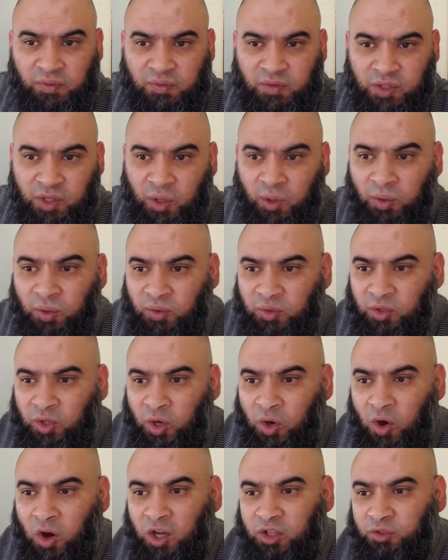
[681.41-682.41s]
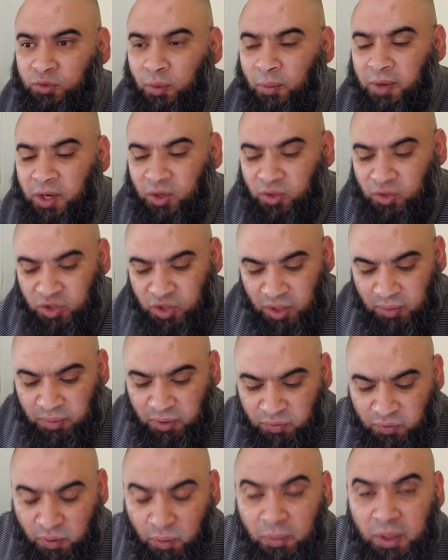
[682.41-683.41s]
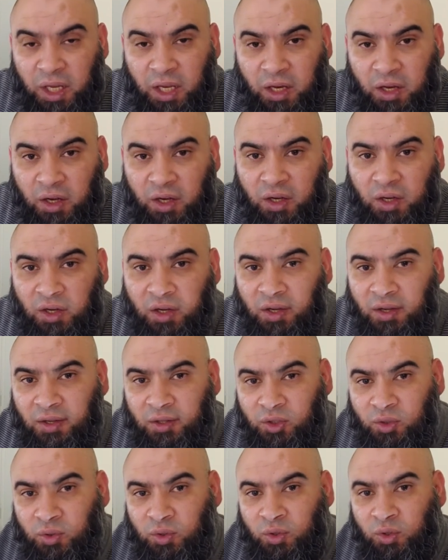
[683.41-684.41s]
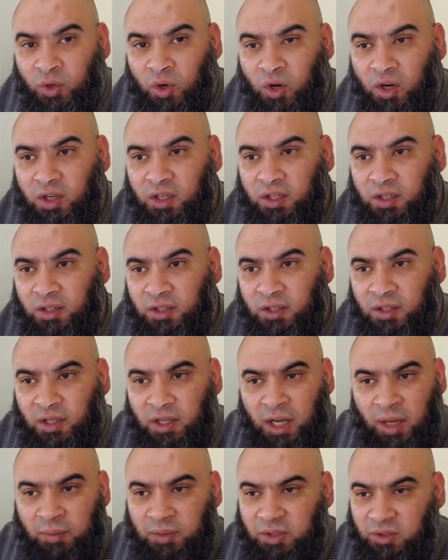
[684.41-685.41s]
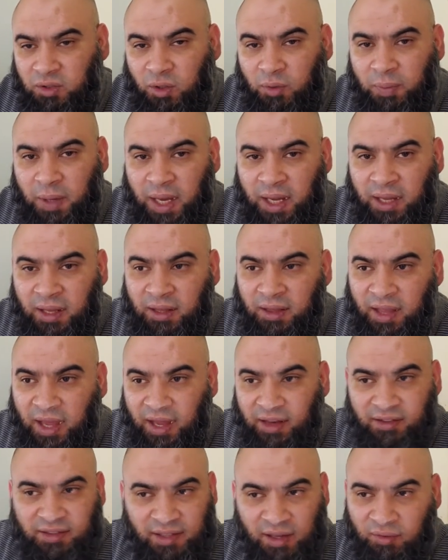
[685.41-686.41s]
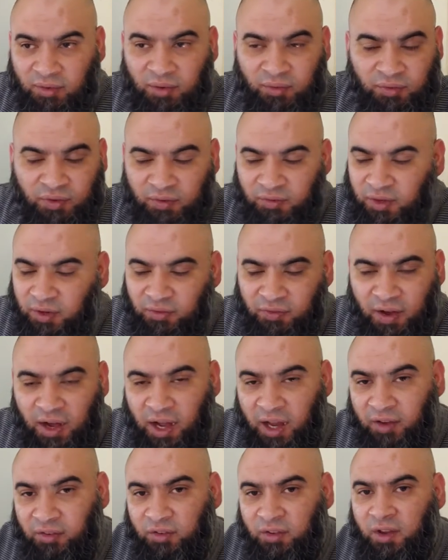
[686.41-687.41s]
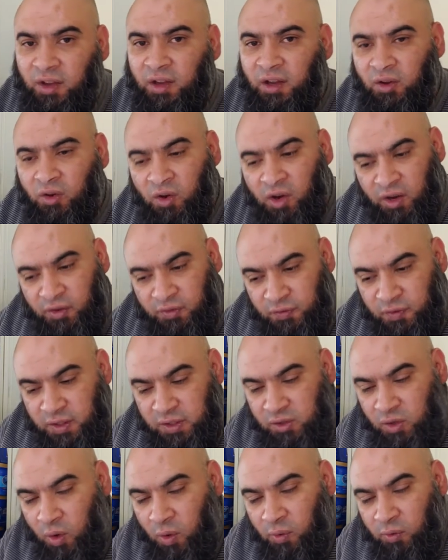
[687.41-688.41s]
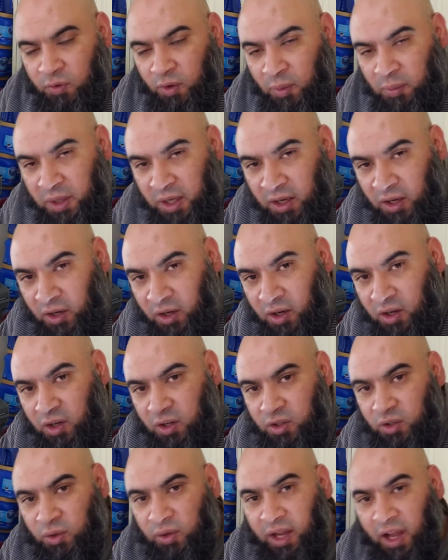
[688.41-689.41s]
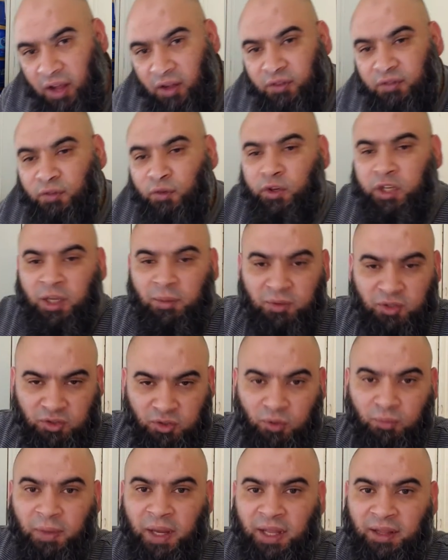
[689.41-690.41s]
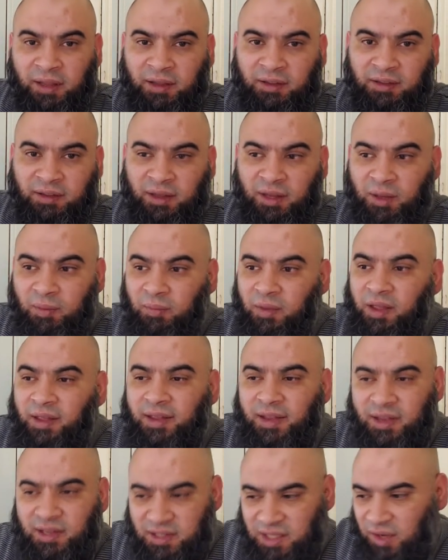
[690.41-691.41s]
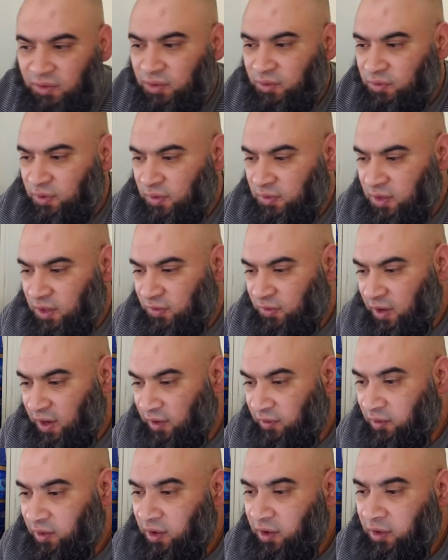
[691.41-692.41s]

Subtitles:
So the cost for me to ship it from here to New York, I'm still paying that $7.55. Or if it's going from here to California, I'm still paying the same $7.55.